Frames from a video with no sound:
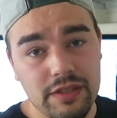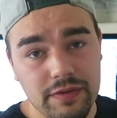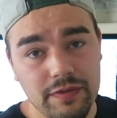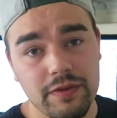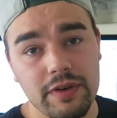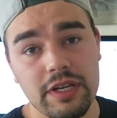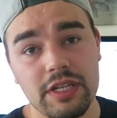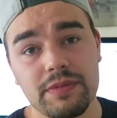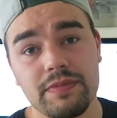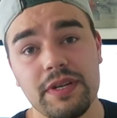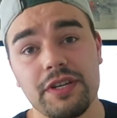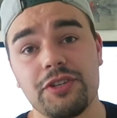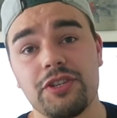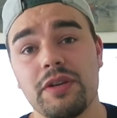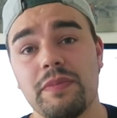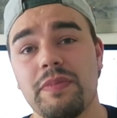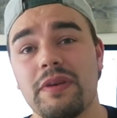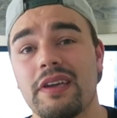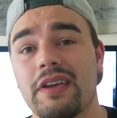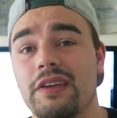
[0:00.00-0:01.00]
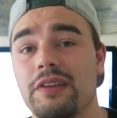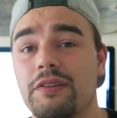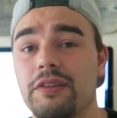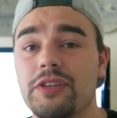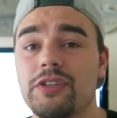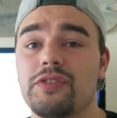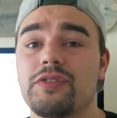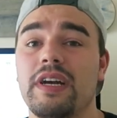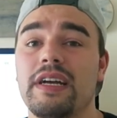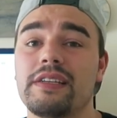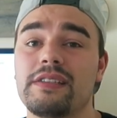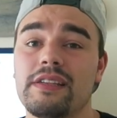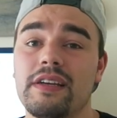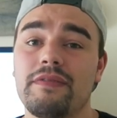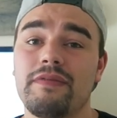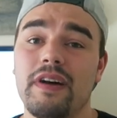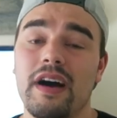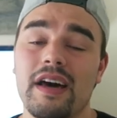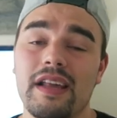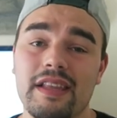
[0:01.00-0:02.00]
It's free express shipping, and you can try
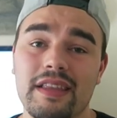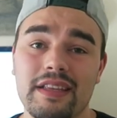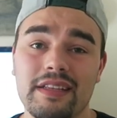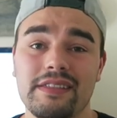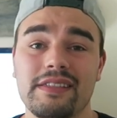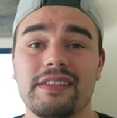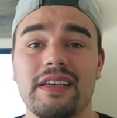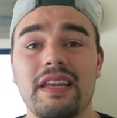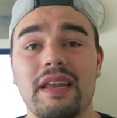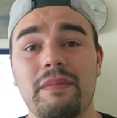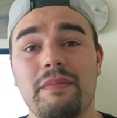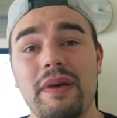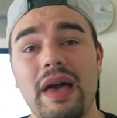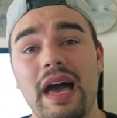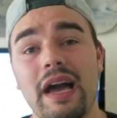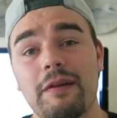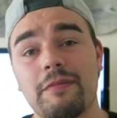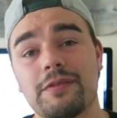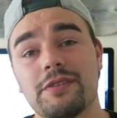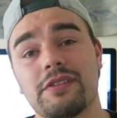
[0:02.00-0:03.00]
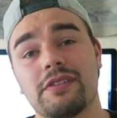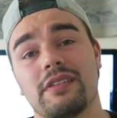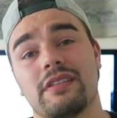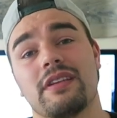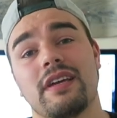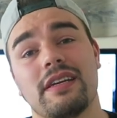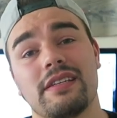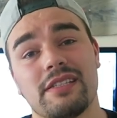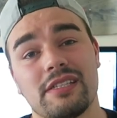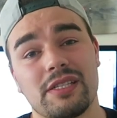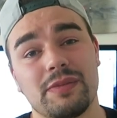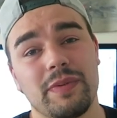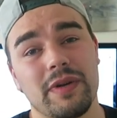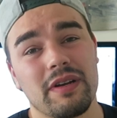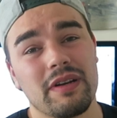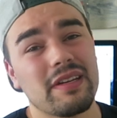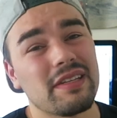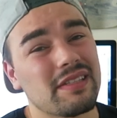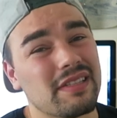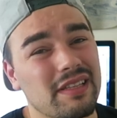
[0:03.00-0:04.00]
stuff on and then send it back, which is a nice
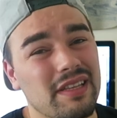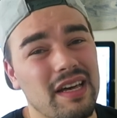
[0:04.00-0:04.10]
experience.